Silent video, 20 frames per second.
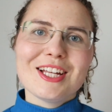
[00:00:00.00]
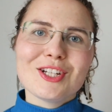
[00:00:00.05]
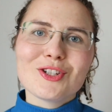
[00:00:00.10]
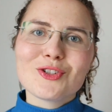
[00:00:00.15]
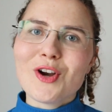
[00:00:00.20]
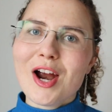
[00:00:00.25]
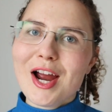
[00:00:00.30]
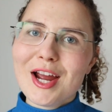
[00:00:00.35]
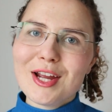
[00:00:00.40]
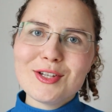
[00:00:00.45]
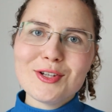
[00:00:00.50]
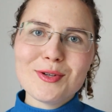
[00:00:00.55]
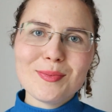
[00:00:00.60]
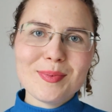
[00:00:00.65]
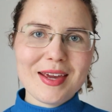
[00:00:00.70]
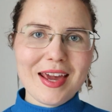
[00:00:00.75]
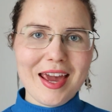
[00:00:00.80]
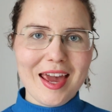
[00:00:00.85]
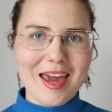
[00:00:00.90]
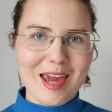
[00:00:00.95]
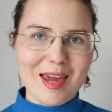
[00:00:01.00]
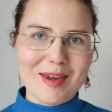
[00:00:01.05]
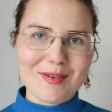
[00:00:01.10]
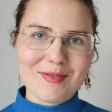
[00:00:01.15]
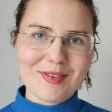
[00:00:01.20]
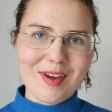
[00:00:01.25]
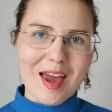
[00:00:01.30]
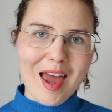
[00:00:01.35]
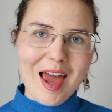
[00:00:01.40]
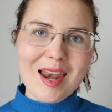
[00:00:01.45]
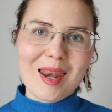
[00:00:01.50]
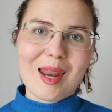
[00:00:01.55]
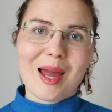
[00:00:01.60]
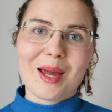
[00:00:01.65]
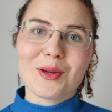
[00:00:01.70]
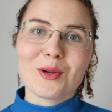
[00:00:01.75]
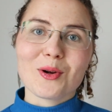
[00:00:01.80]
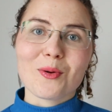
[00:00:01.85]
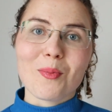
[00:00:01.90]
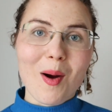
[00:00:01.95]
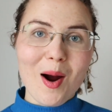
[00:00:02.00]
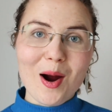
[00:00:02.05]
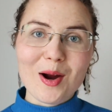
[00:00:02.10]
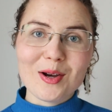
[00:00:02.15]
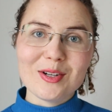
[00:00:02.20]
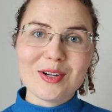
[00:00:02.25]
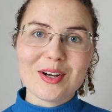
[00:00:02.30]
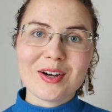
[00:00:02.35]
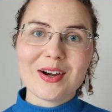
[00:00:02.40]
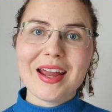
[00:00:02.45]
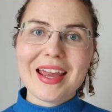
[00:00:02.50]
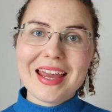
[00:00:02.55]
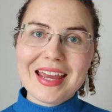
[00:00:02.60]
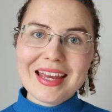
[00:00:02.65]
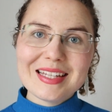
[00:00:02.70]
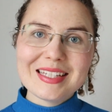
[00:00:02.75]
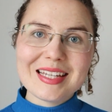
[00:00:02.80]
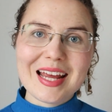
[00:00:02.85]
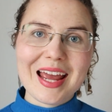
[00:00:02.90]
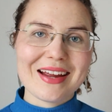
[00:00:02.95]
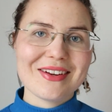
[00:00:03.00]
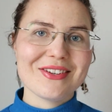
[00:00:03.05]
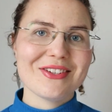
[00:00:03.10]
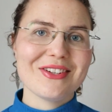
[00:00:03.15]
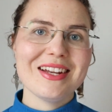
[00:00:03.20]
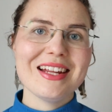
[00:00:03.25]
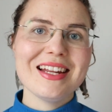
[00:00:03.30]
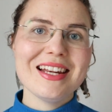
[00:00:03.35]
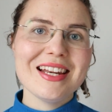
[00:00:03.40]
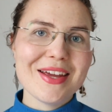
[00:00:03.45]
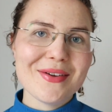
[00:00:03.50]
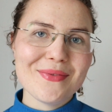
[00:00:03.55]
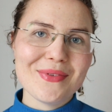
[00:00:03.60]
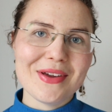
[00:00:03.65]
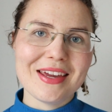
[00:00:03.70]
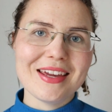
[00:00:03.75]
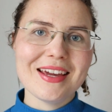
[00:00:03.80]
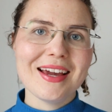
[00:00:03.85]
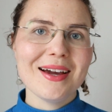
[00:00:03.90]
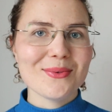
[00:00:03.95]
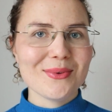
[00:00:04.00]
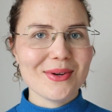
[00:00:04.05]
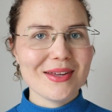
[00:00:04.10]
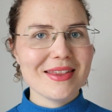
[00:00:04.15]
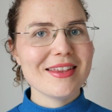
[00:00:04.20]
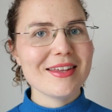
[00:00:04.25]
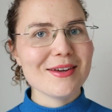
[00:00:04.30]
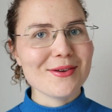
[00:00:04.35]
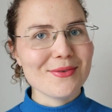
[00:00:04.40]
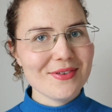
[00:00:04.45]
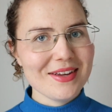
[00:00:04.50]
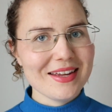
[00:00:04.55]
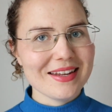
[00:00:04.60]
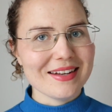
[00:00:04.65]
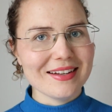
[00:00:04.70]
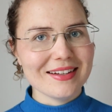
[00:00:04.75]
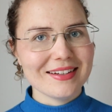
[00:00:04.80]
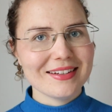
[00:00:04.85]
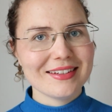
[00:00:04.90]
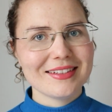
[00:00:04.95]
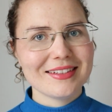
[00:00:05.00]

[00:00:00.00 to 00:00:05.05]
Try to behave like your partner is actually living with a Finn.